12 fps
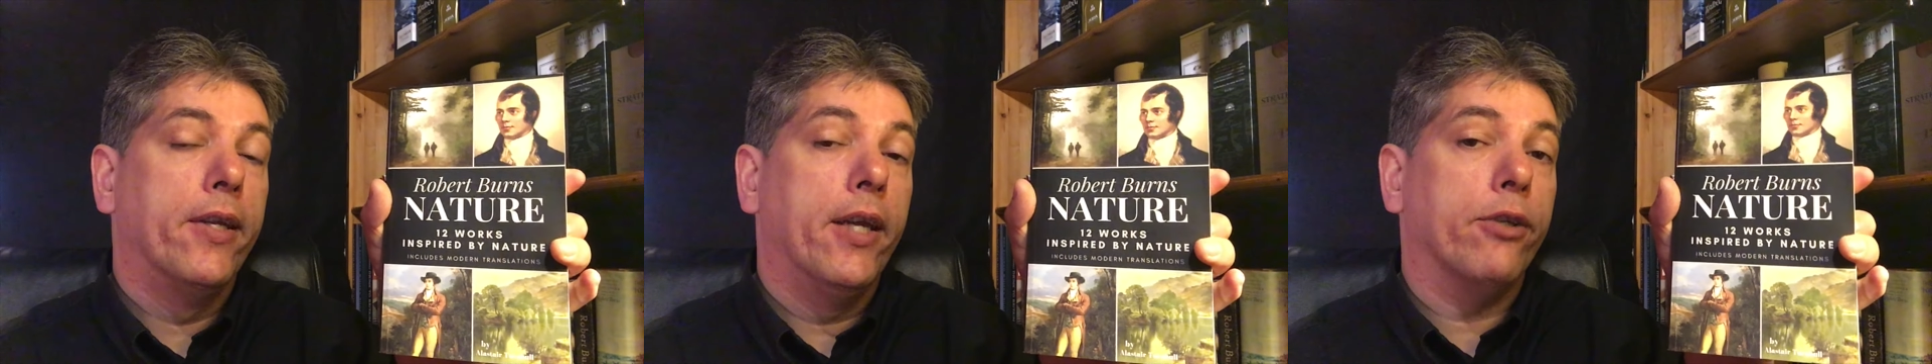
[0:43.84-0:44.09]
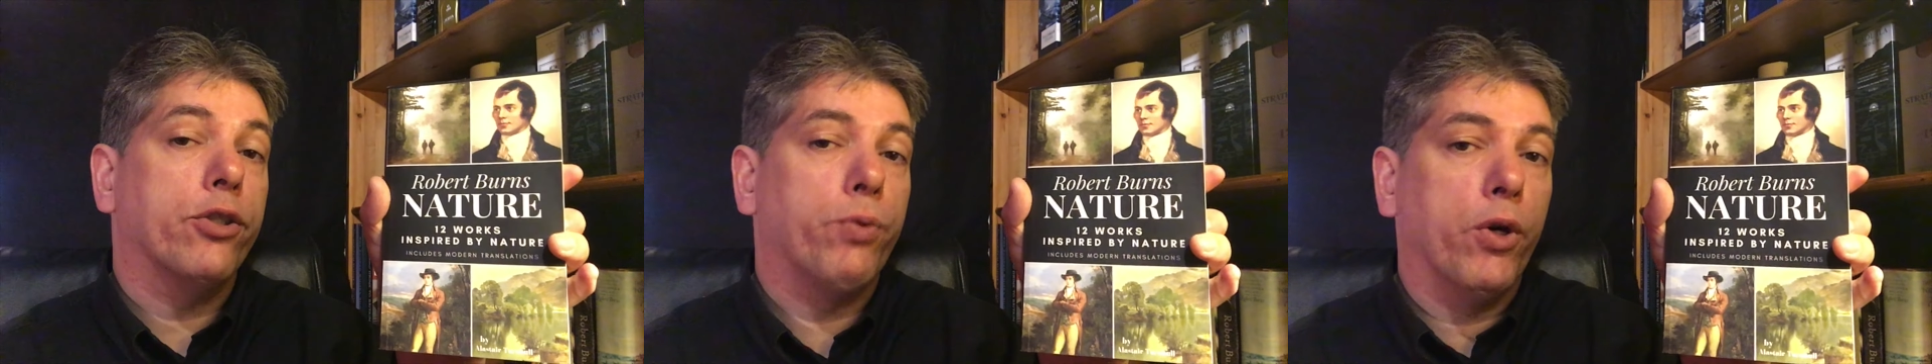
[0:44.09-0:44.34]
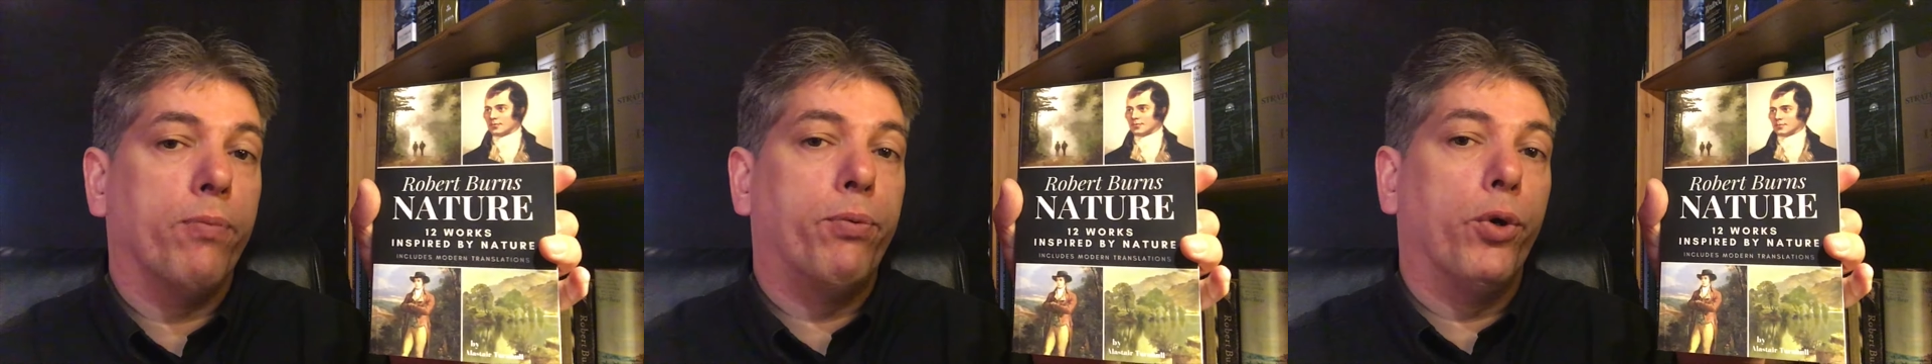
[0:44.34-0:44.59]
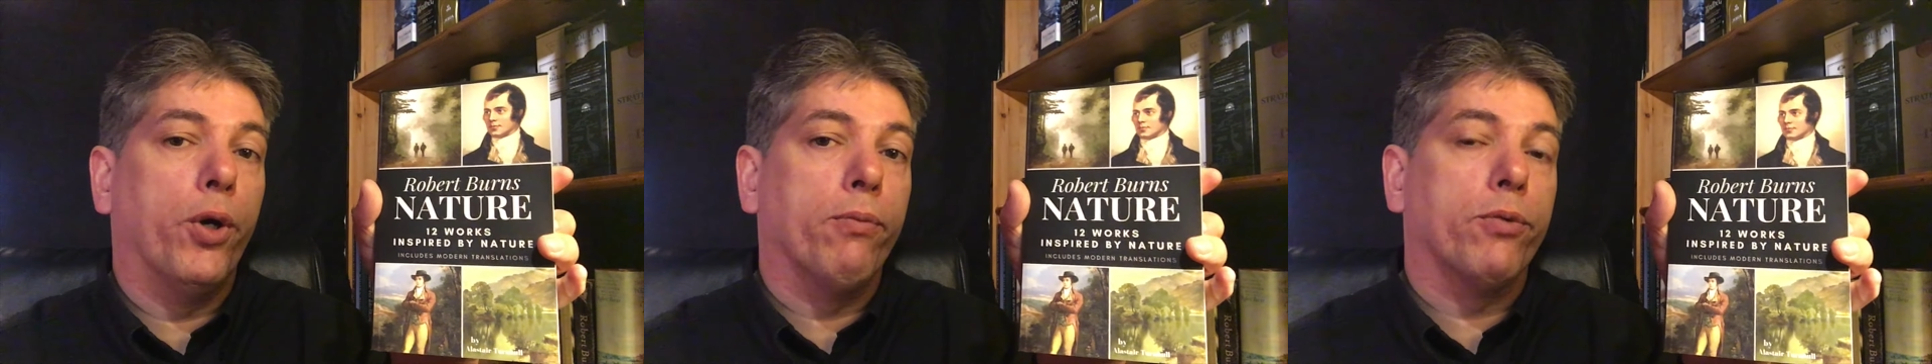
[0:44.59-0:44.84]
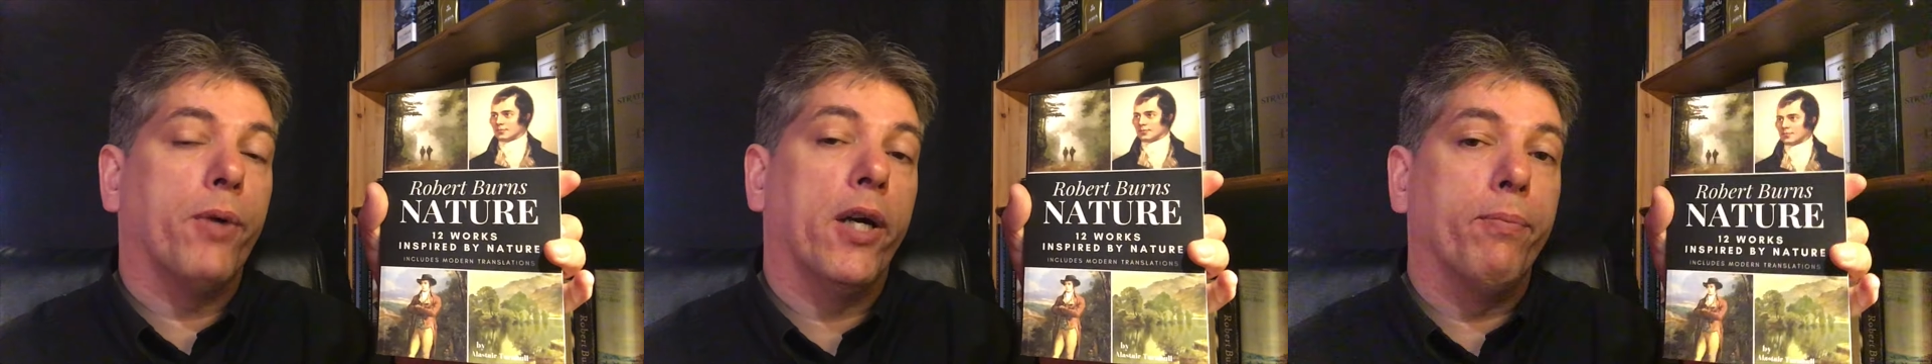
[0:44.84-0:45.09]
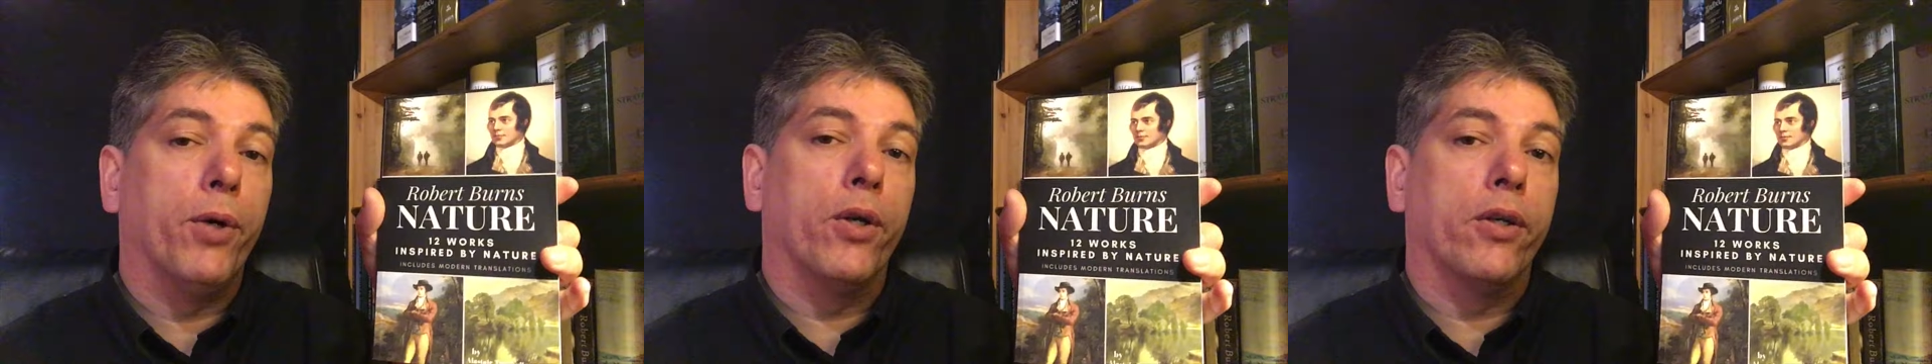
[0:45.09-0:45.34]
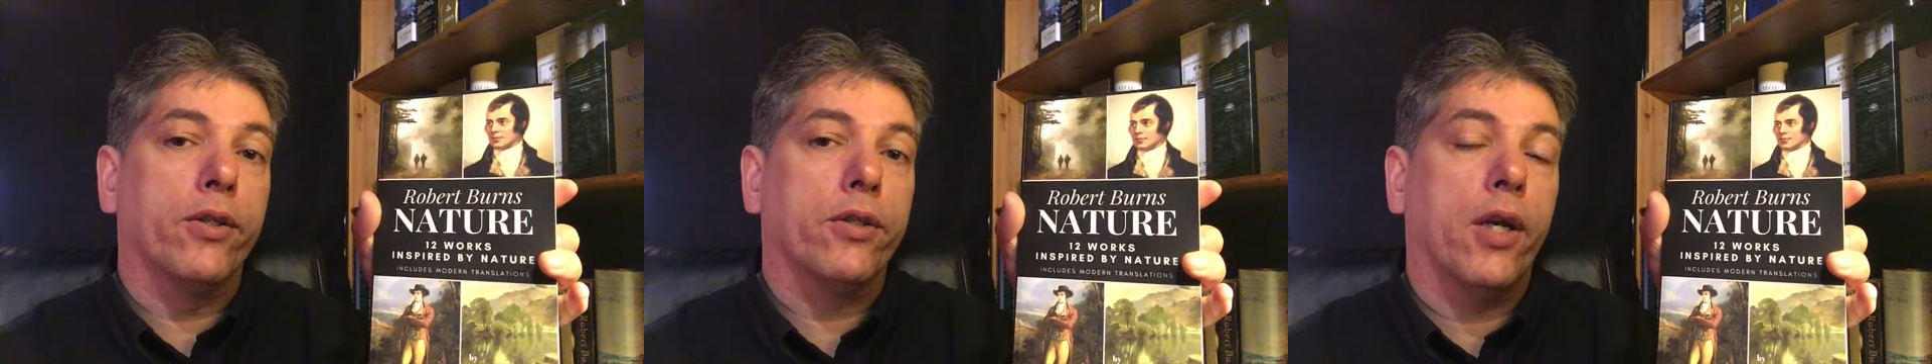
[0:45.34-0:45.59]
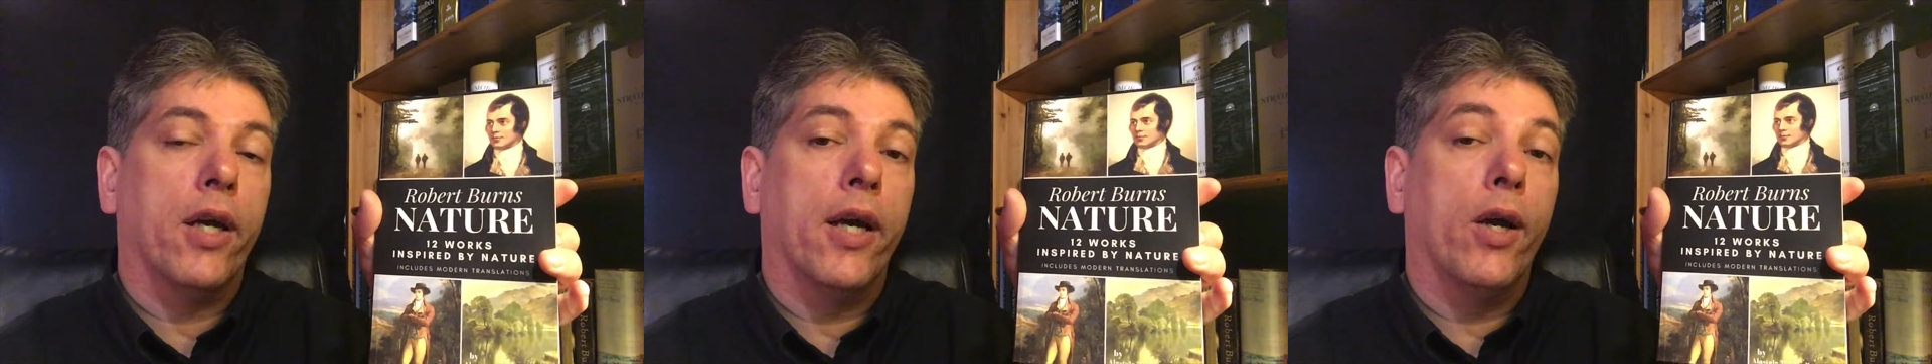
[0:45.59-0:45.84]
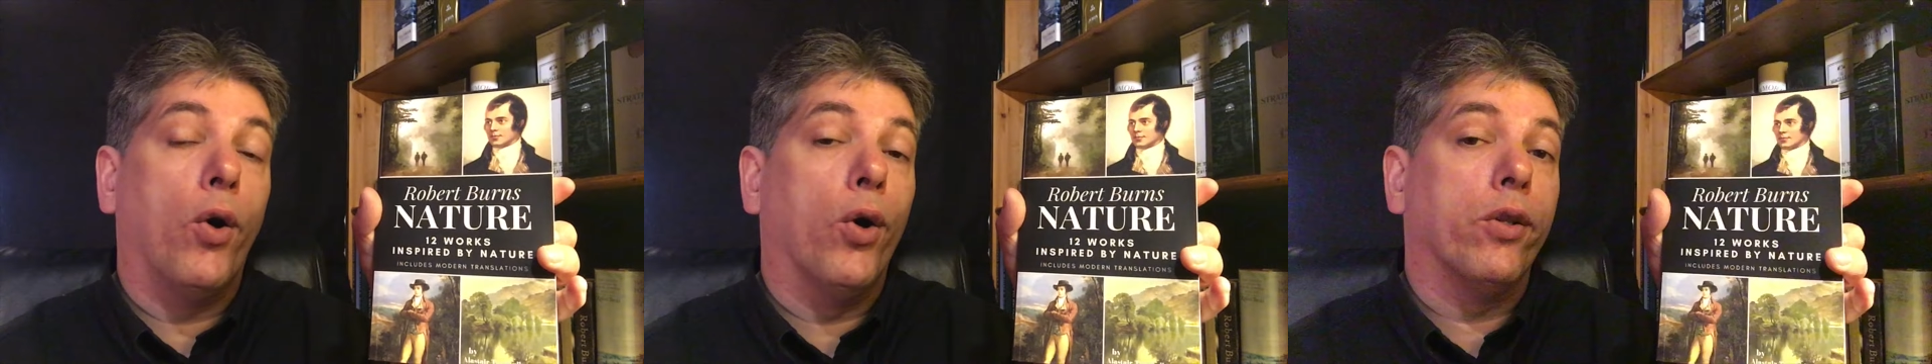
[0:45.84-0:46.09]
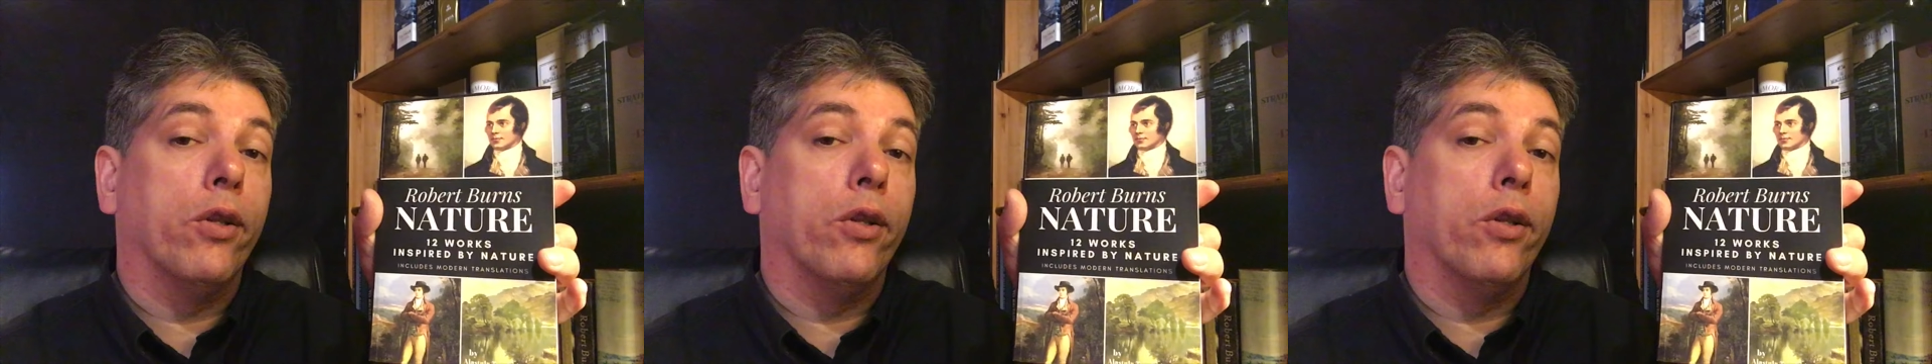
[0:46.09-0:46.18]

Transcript: It's 12 poems by Burns on